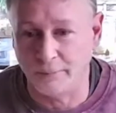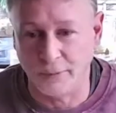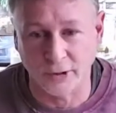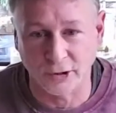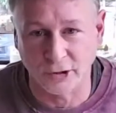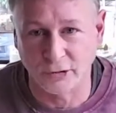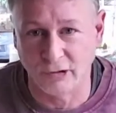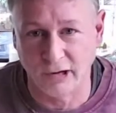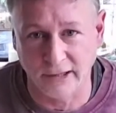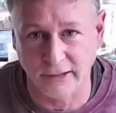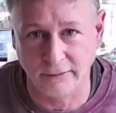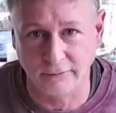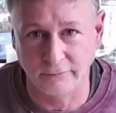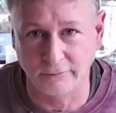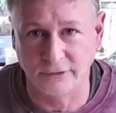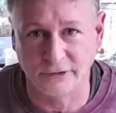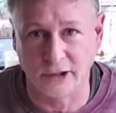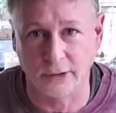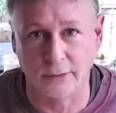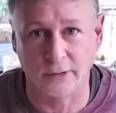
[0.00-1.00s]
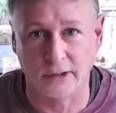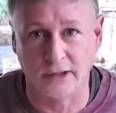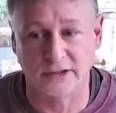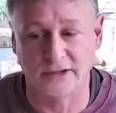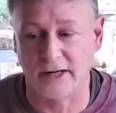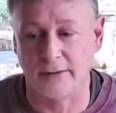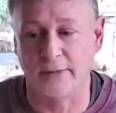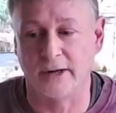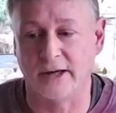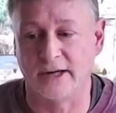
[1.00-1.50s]
But great. So I
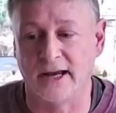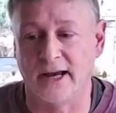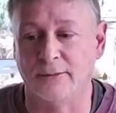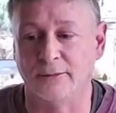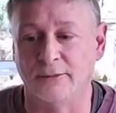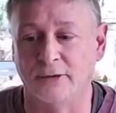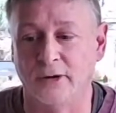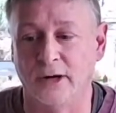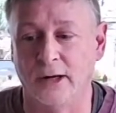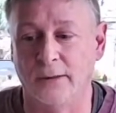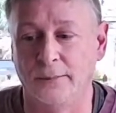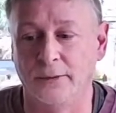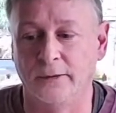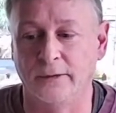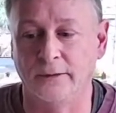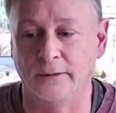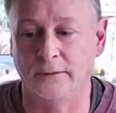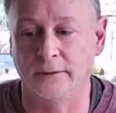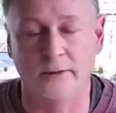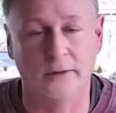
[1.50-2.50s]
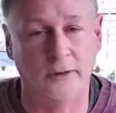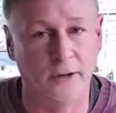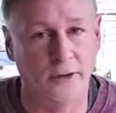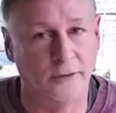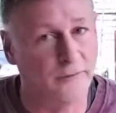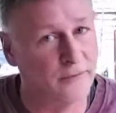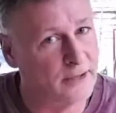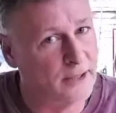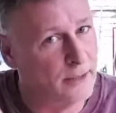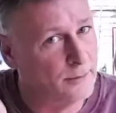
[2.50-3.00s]
set my camera up, and
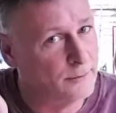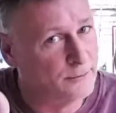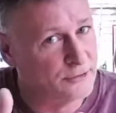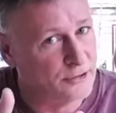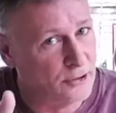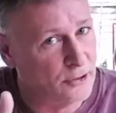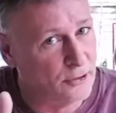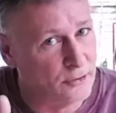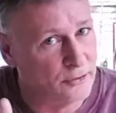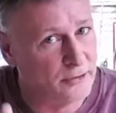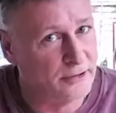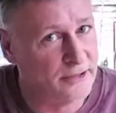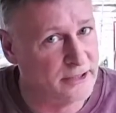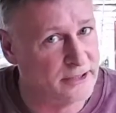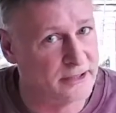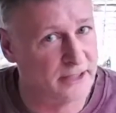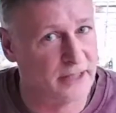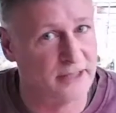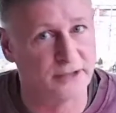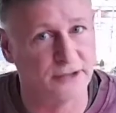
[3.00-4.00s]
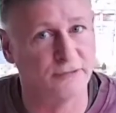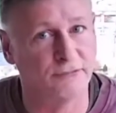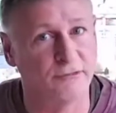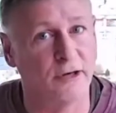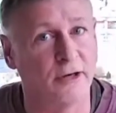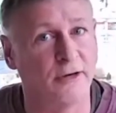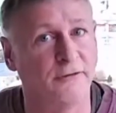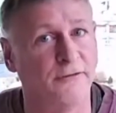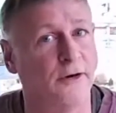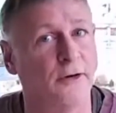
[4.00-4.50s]
Oliver comes along and he sets the
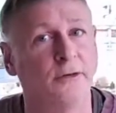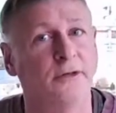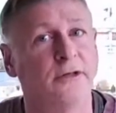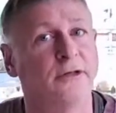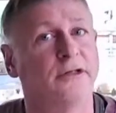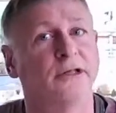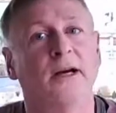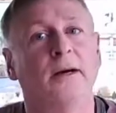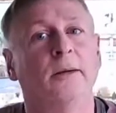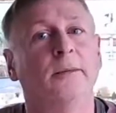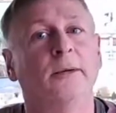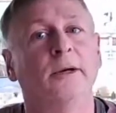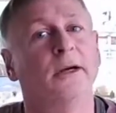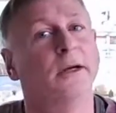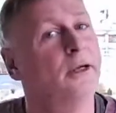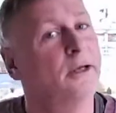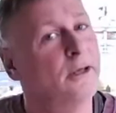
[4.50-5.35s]
right focus up